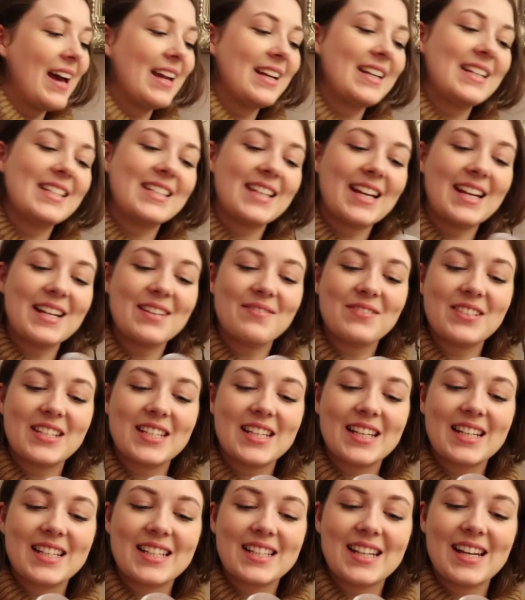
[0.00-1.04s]
And in day number
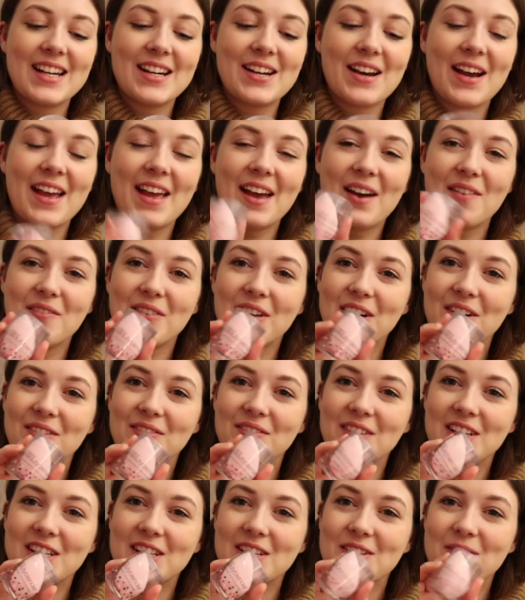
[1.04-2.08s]
16, I have an
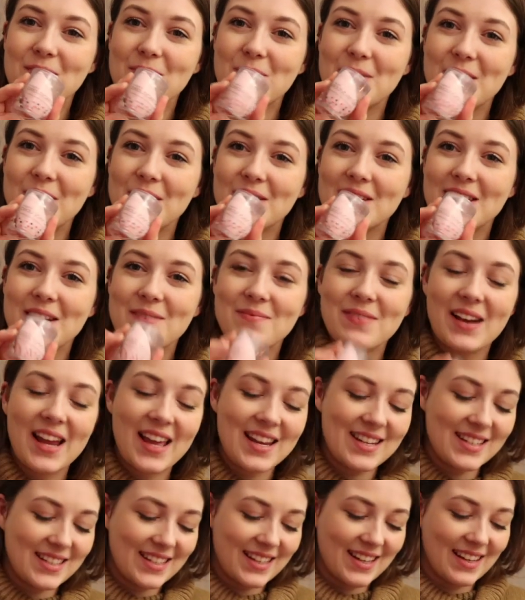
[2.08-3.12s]
original beauty
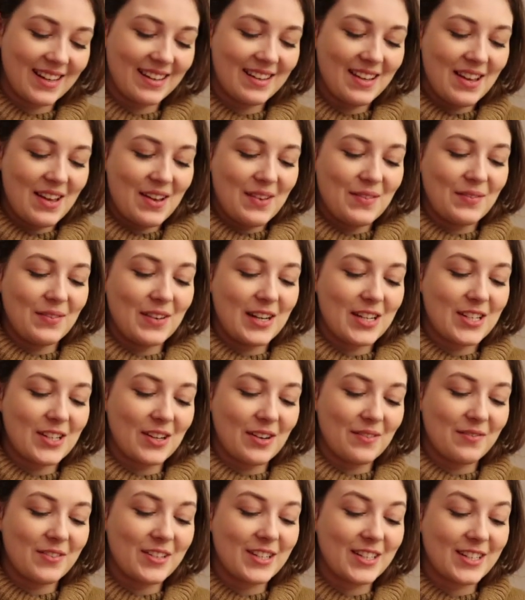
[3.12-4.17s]
blender, which
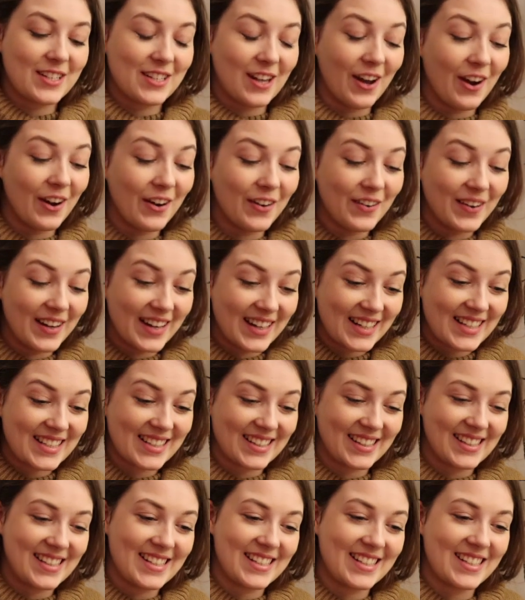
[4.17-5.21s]
I'm so
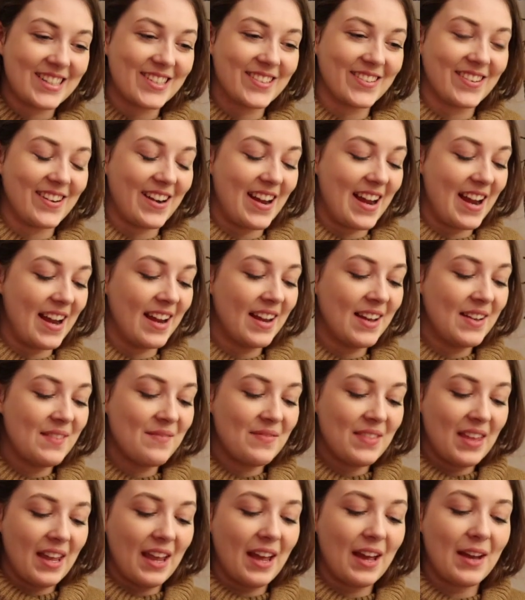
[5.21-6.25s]
excited to try.
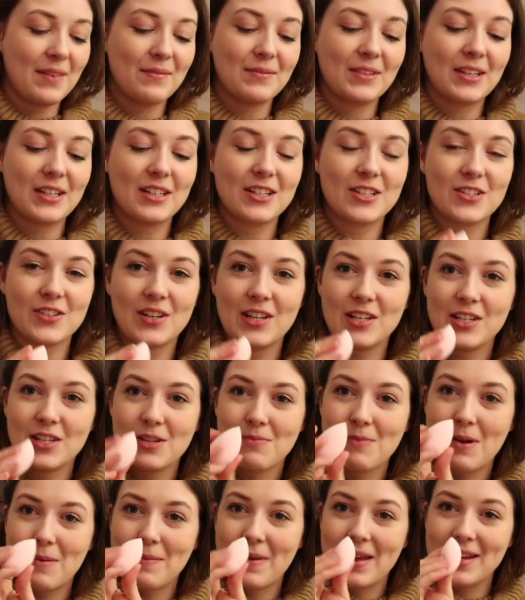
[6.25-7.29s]
I'm going to try and
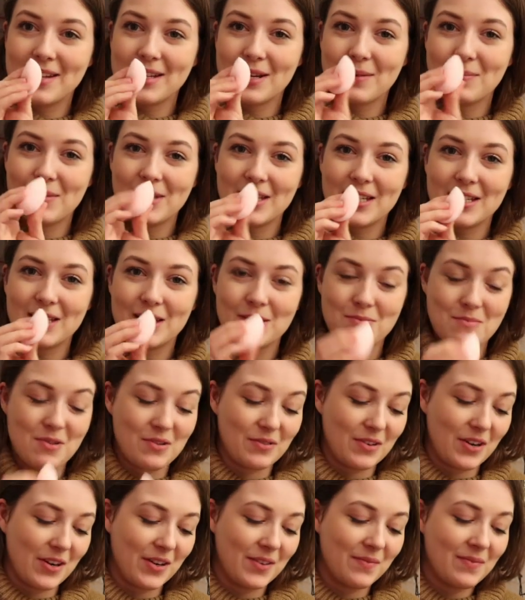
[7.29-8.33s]
do my makeup with it
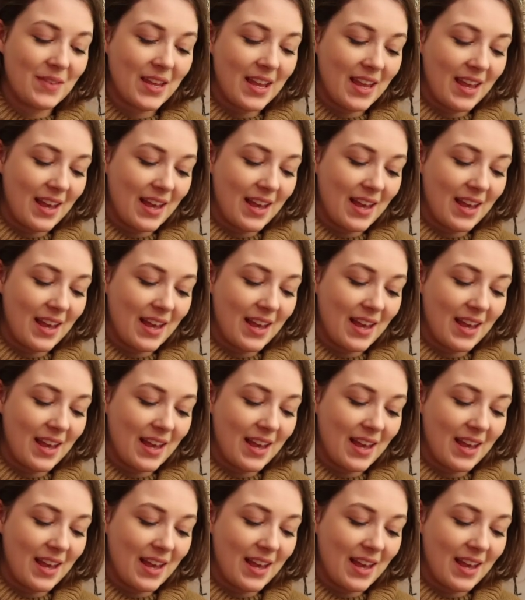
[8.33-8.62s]
tomorrow,